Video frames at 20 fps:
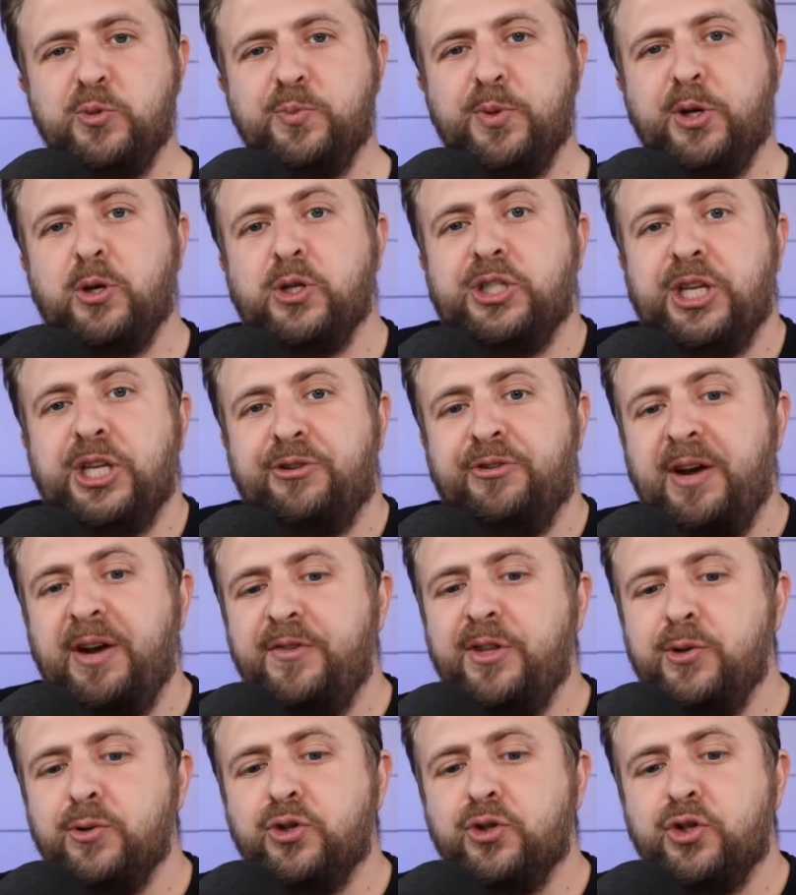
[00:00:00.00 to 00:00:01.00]
because the
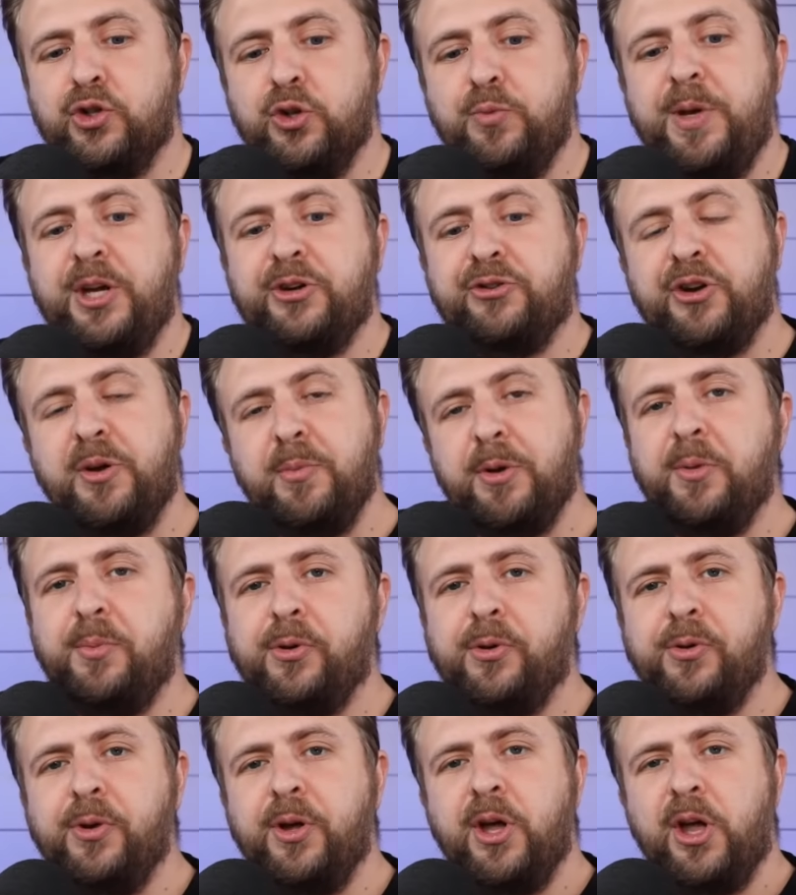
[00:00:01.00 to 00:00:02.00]
revenues should be
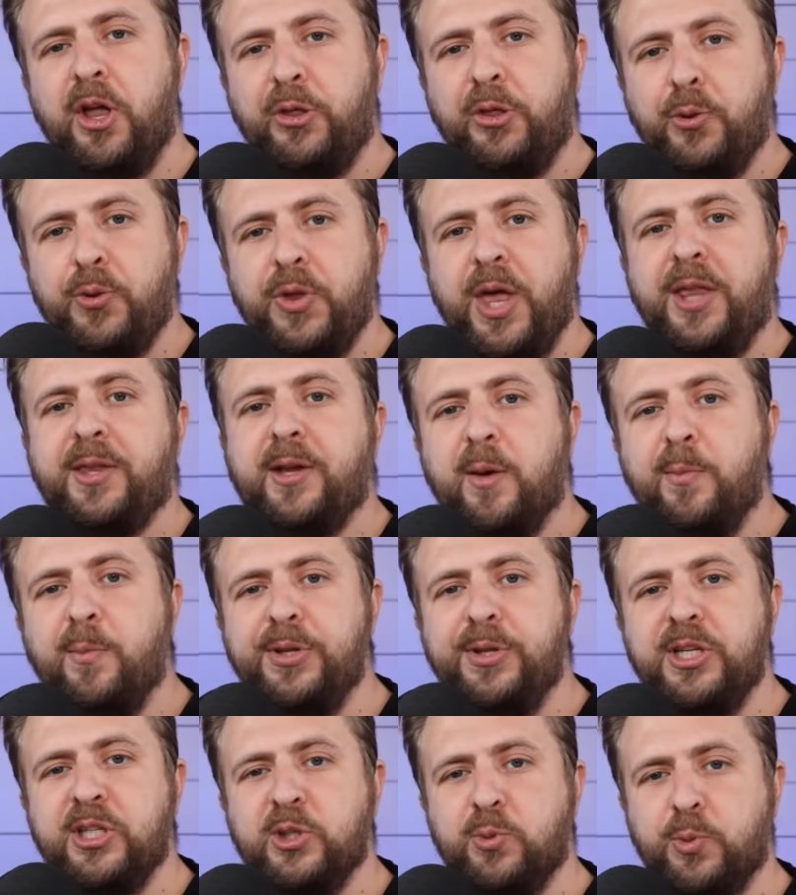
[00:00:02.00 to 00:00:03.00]
attributable to that
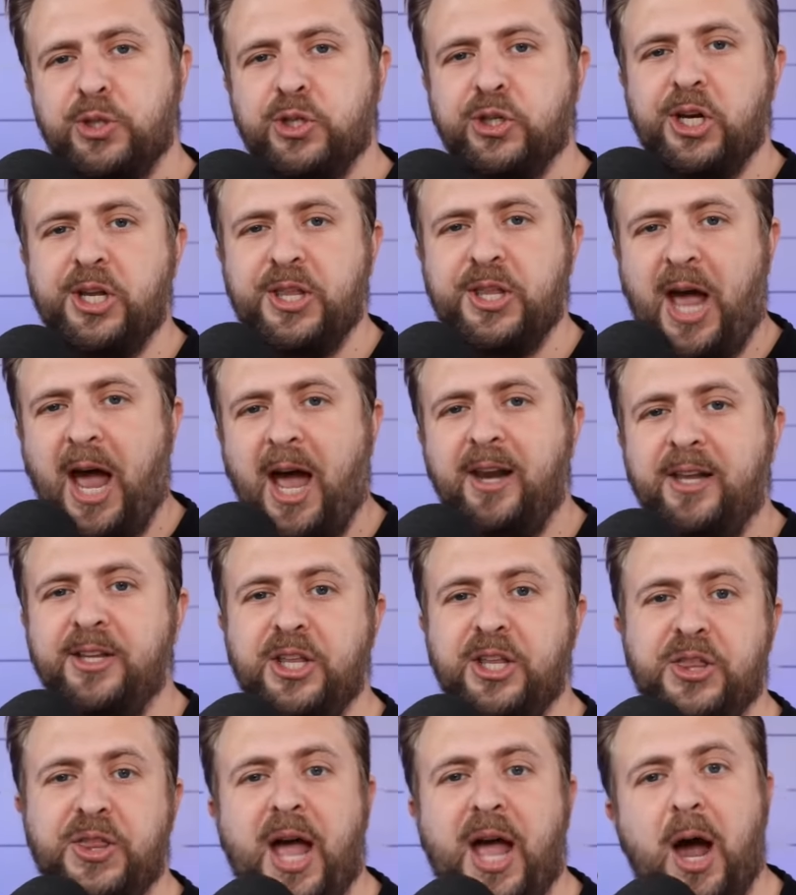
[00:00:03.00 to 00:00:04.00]
company in Switzerland and Ireland
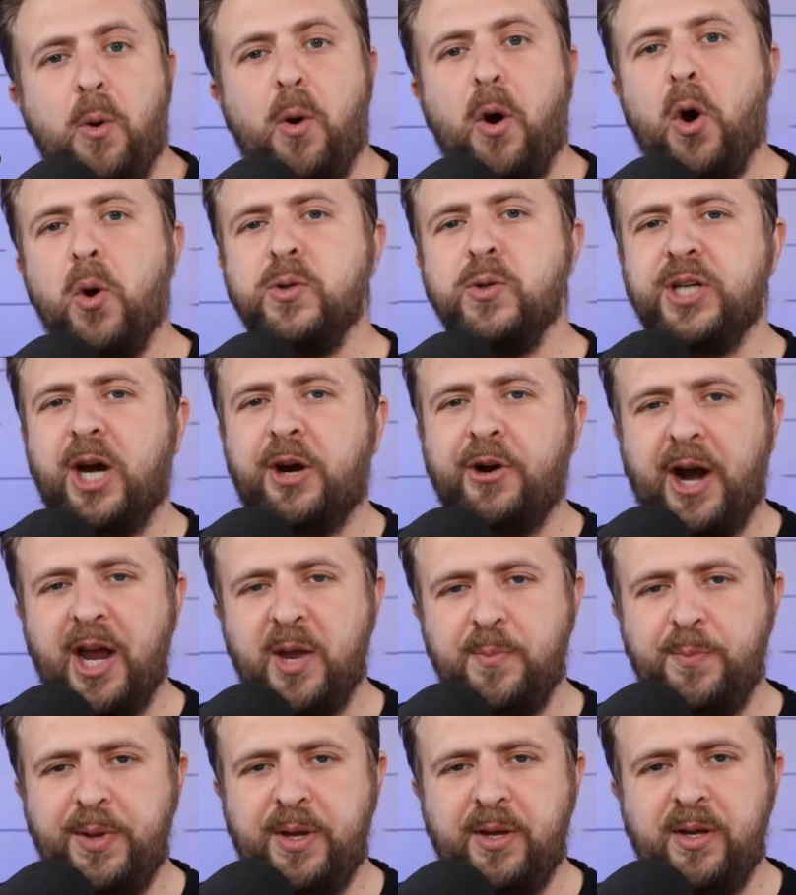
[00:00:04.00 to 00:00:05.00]
that now owns our
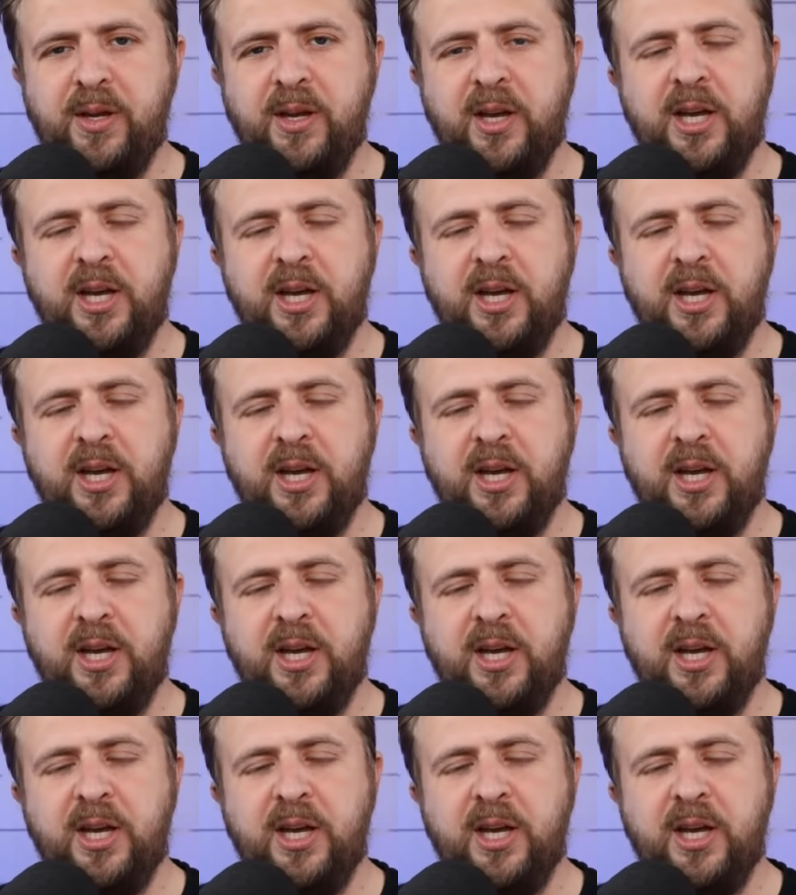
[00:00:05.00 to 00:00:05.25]
IP.